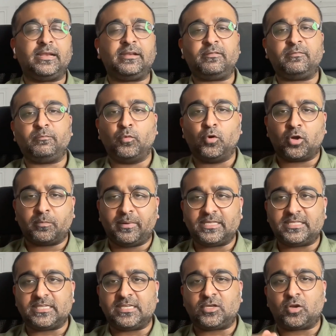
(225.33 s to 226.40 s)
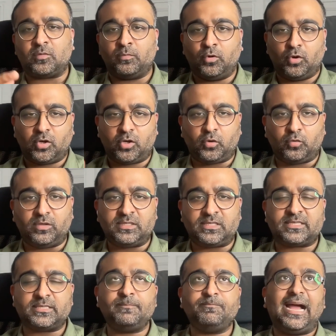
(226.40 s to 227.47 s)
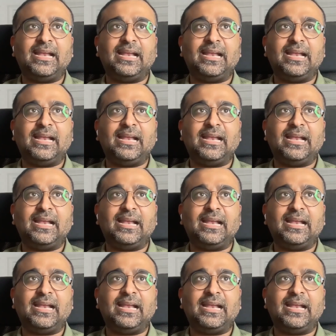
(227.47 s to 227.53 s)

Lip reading: and more budget or more tools